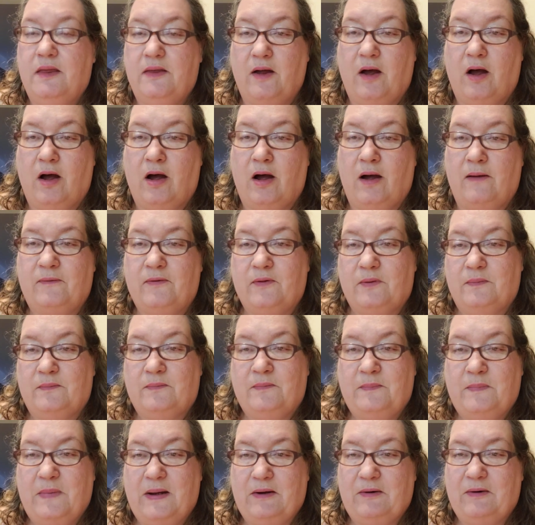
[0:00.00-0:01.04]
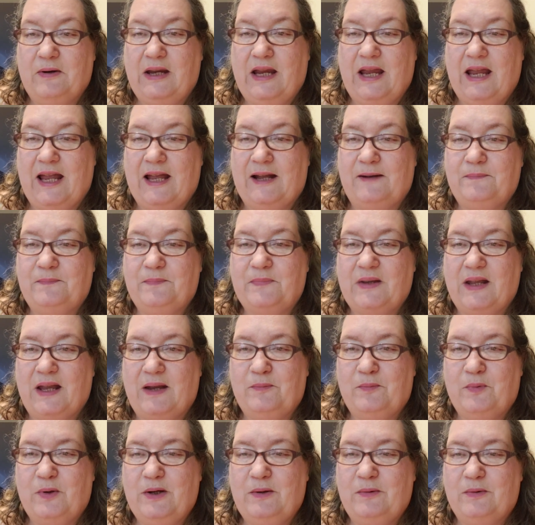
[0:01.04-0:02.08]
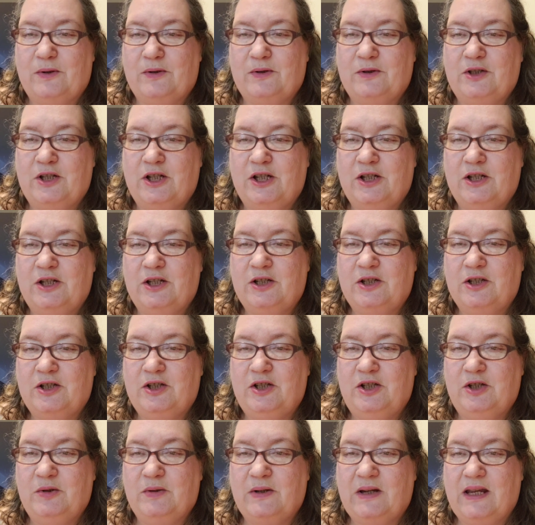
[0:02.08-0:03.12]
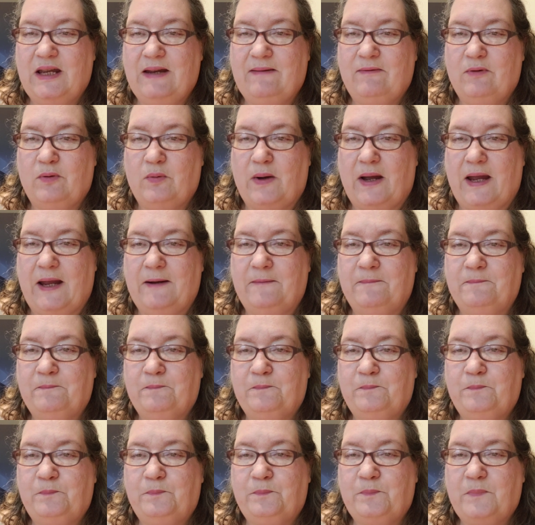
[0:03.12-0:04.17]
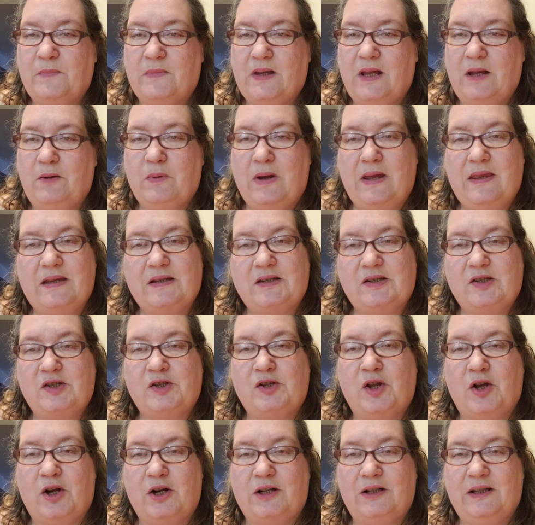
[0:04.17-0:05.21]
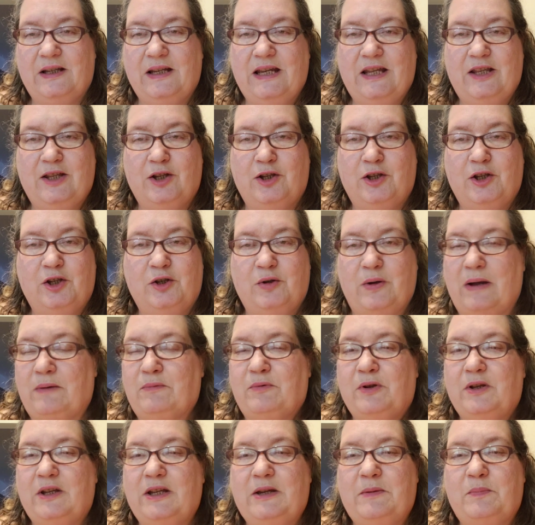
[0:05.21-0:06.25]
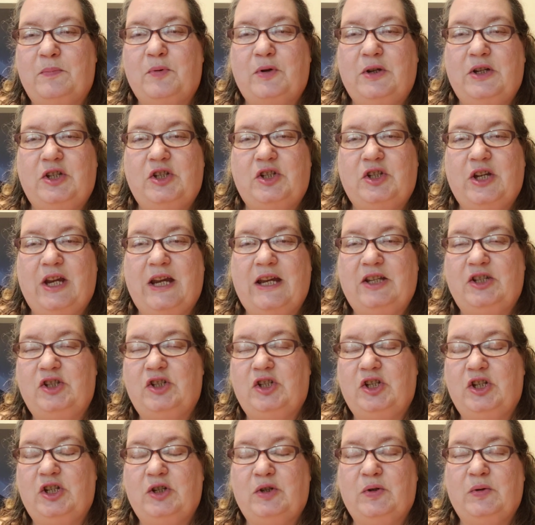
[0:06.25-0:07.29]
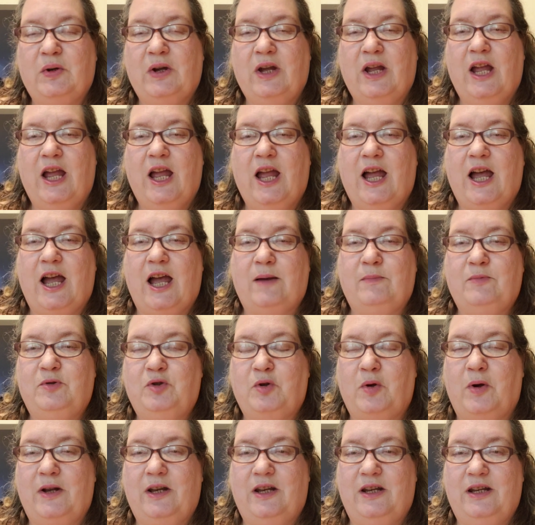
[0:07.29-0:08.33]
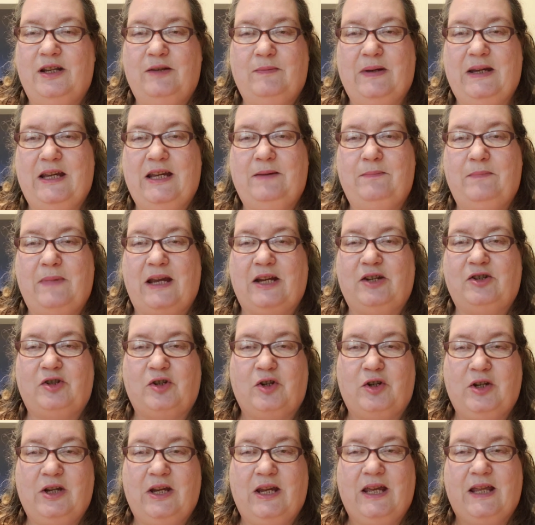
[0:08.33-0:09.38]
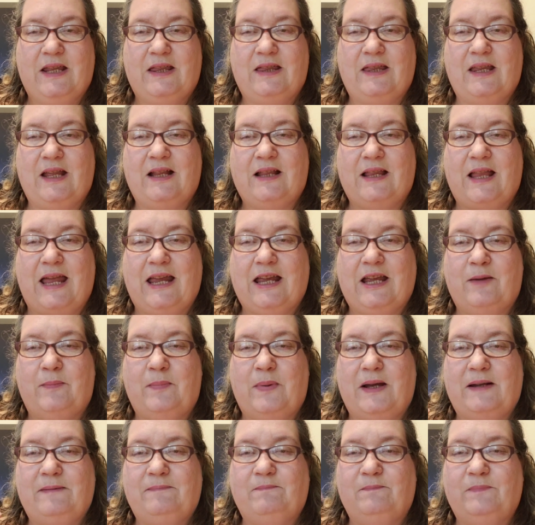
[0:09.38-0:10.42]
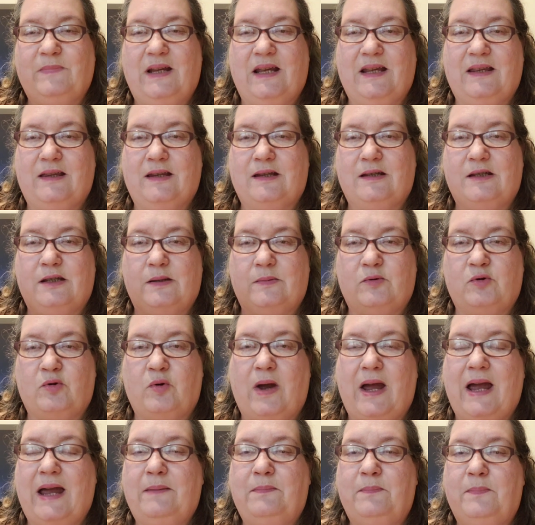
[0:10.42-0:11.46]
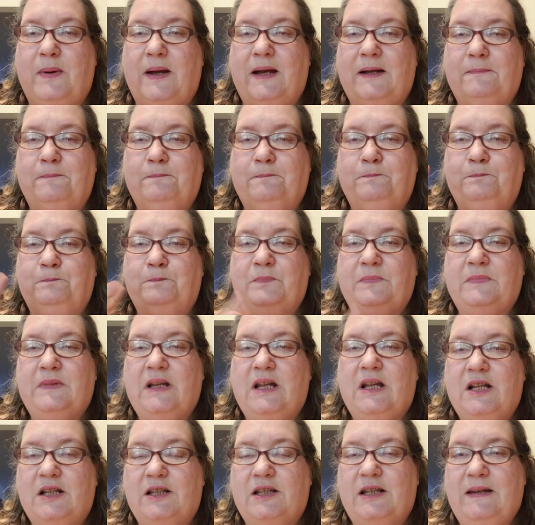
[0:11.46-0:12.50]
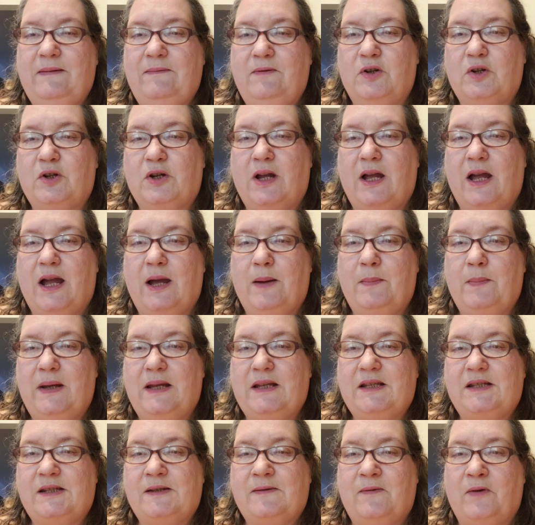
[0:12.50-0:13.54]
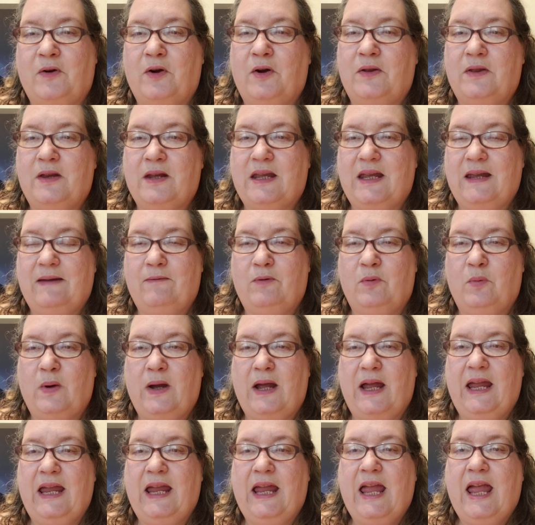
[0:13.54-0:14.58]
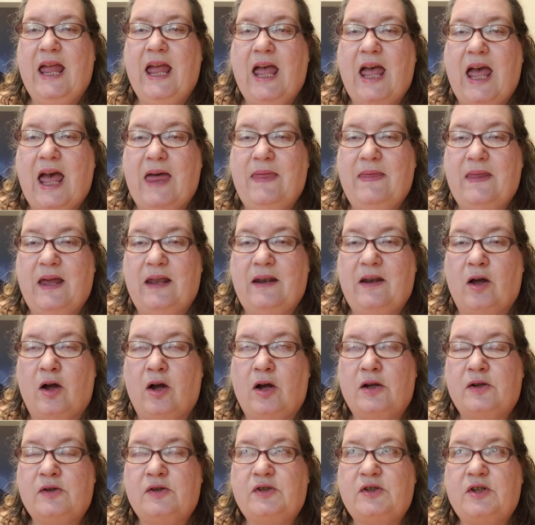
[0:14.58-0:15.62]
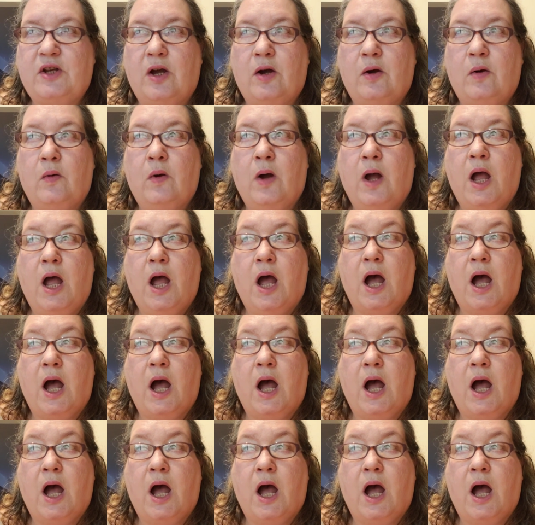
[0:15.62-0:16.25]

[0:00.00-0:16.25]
haul from Mary Ann. And we will do a giveaway. Anyway, this is Laura Lee in the Lou. I really appreciate you. Joining me. Make sure you hit the like button, hit the subscribe button, leave your comments for the giveaway, and then also